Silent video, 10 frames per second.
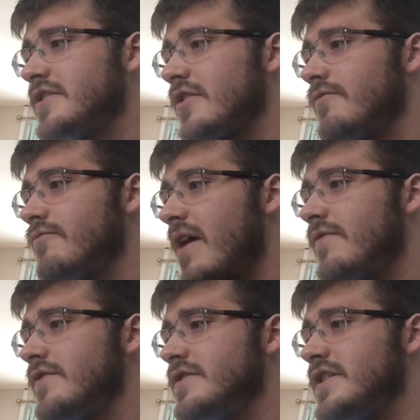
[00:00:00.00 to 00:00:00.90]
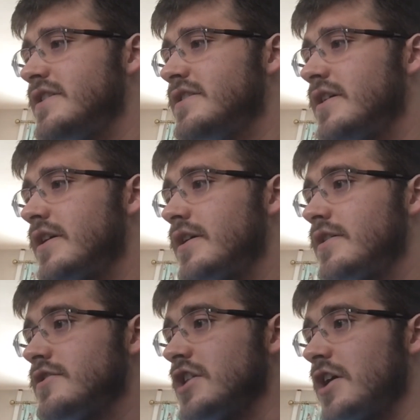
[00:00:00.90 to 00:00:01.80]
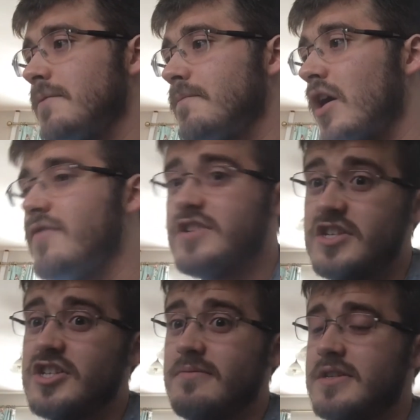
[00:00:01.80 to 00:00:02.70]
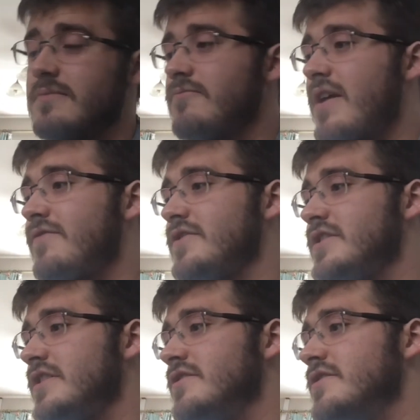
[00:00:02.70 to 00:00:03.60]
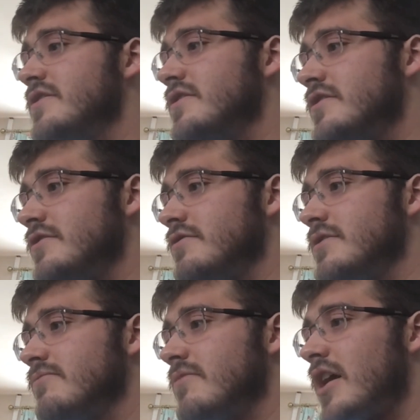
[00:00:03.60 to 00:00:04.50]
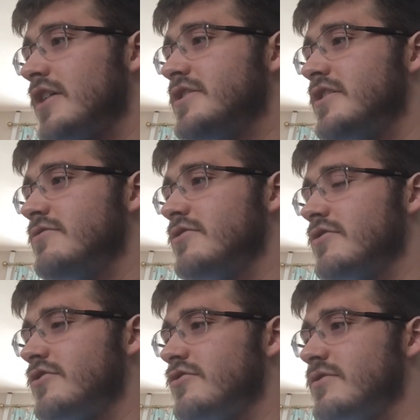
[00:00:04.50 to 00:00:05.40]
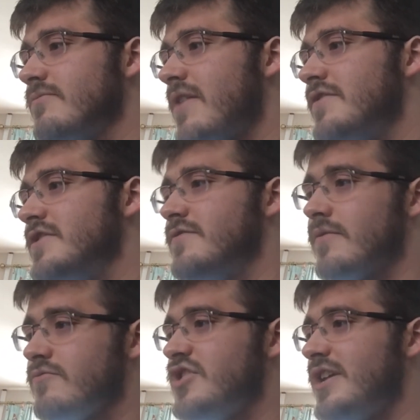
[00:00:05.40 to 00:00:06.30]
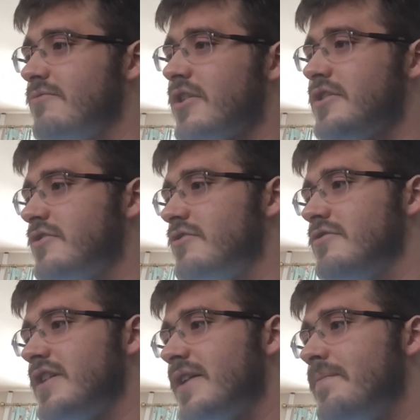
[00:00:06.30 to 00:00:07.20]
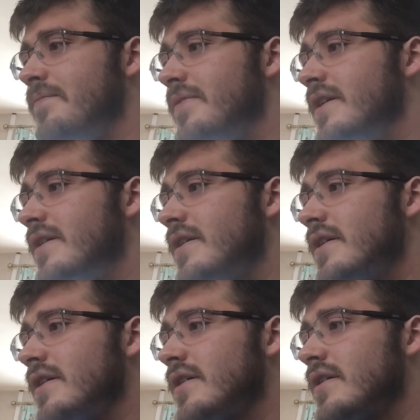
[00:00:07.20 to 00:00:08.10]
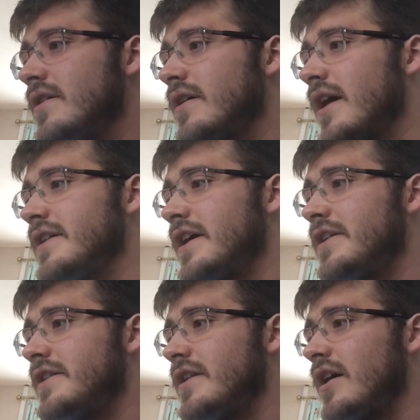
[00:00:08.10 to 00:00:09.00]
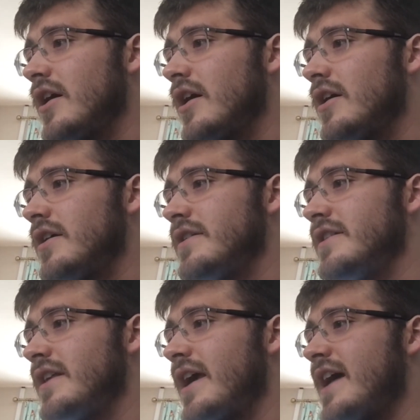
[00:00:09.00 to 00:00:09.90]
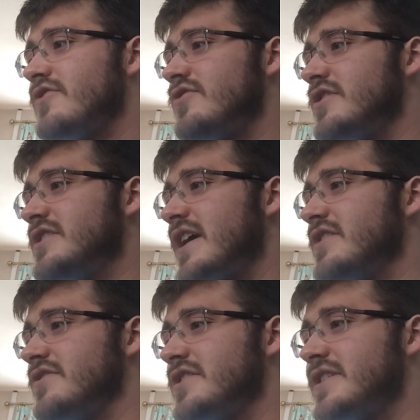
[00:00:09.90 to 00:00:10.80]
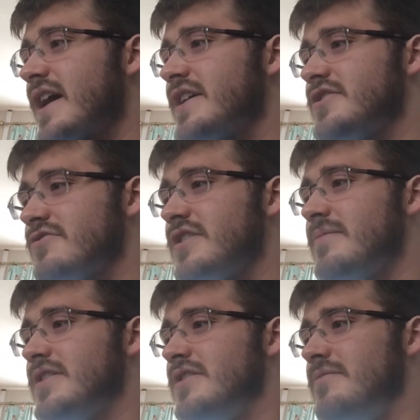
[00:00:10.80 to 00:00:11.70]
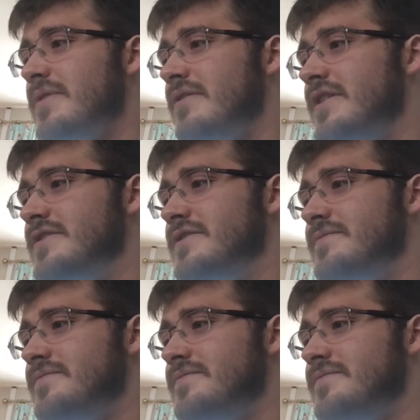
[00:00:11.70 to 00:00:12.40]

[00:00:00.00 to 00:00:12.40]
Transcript: of references. So obviously there's going to be some references. I'd say they're going to do some references from G1 and all that. And then the actress takes on the stage, so she makes her appearance.